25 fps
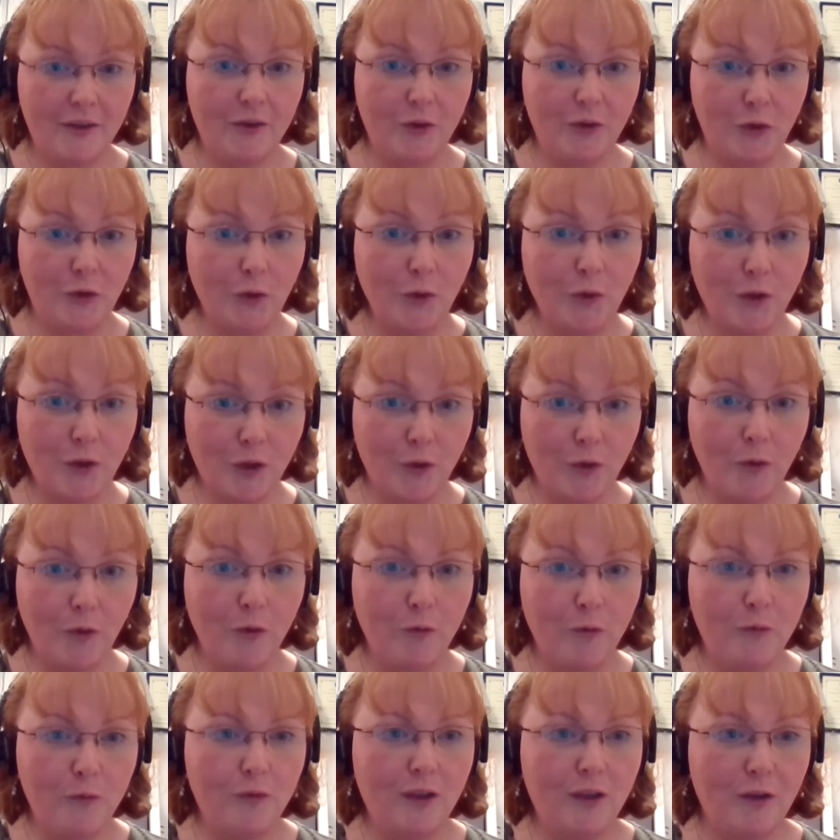young
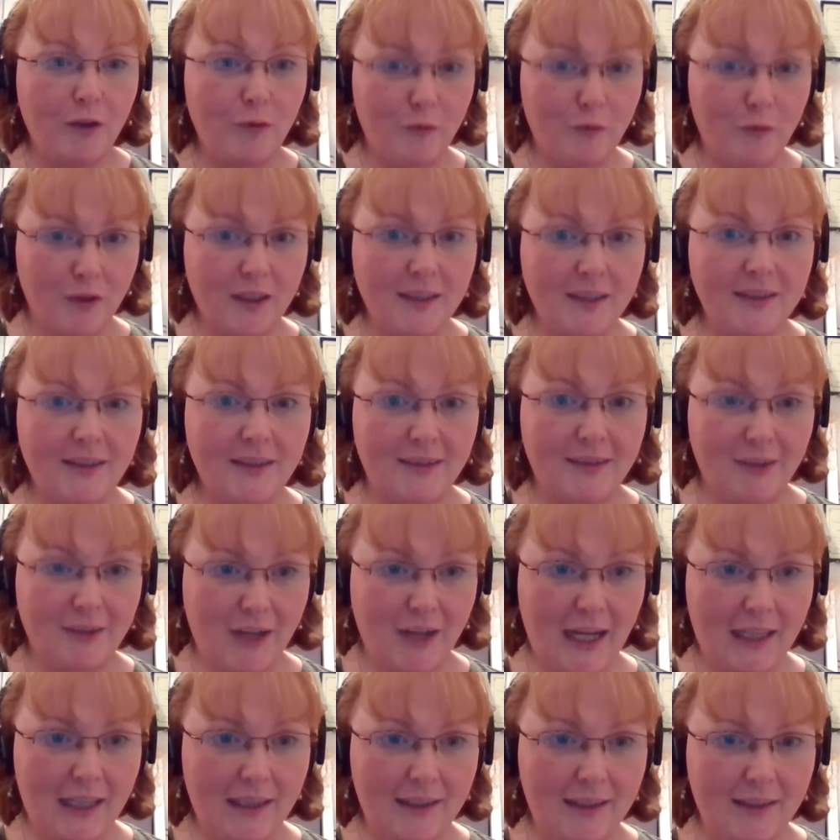enough, they're fit and they're
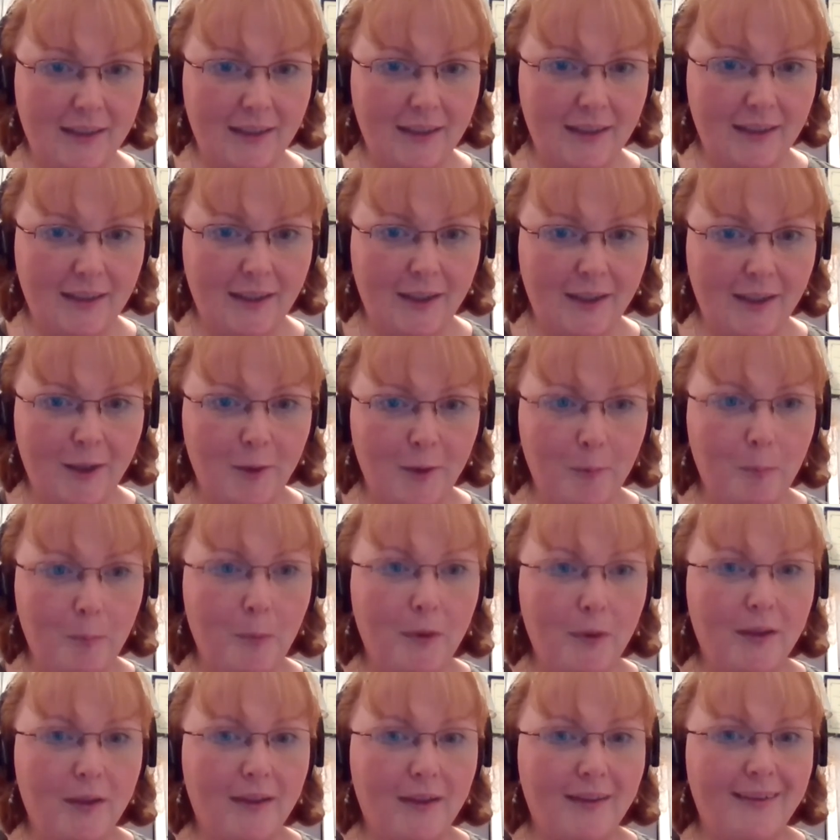healthy.
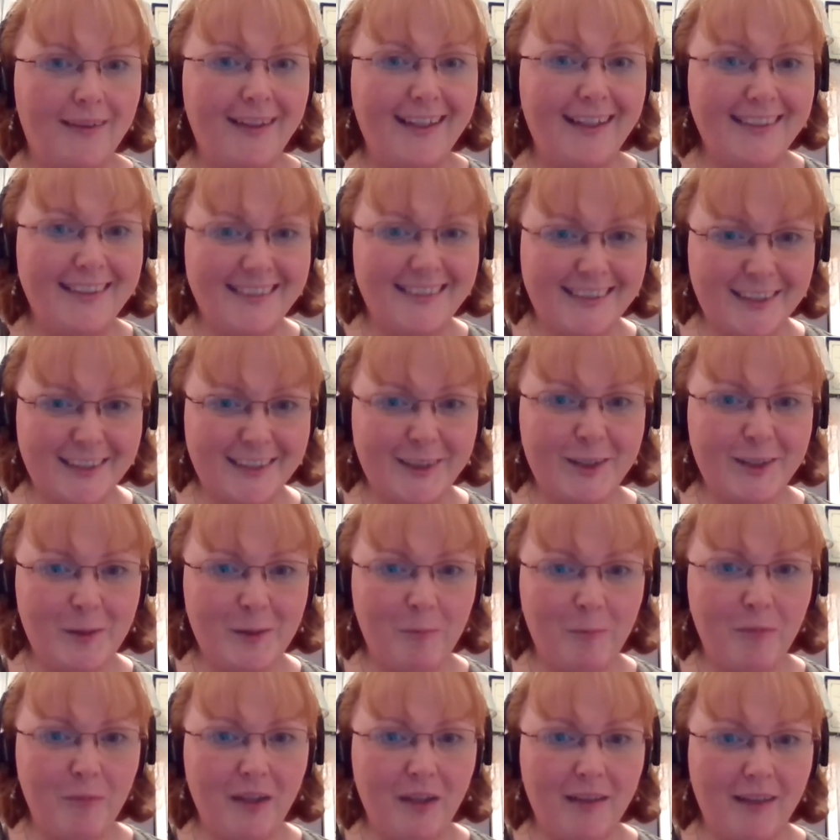But it's still
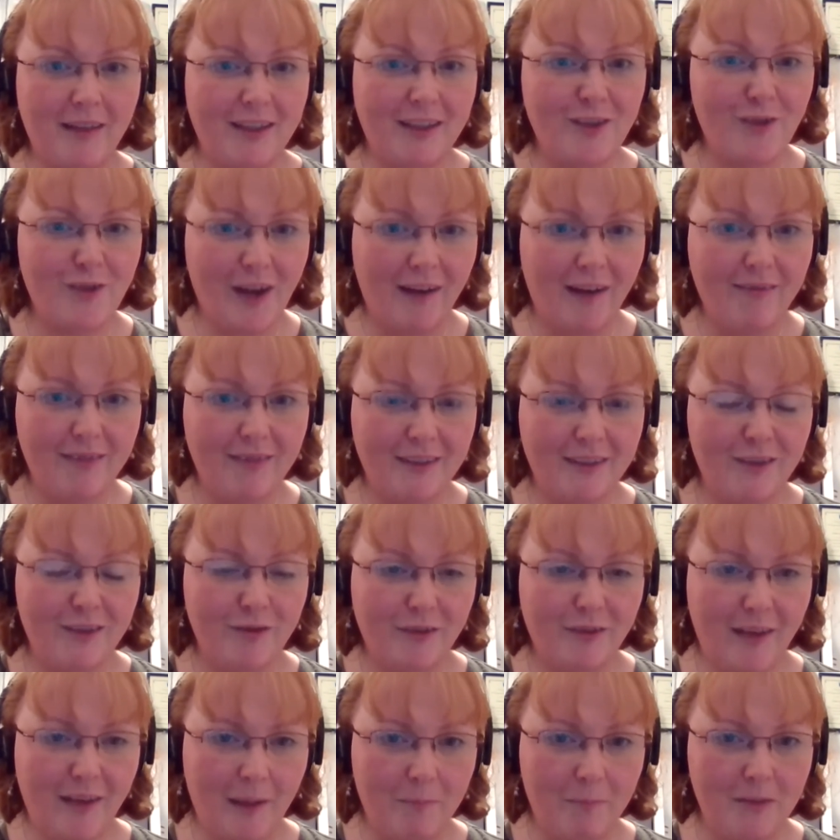something that's relevant
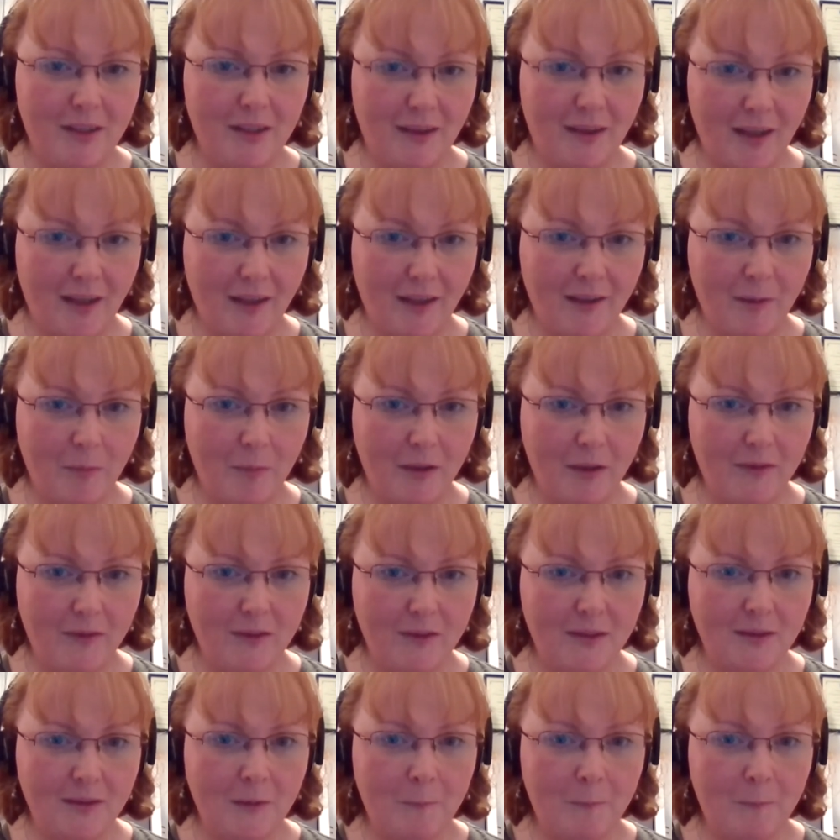for them to think about.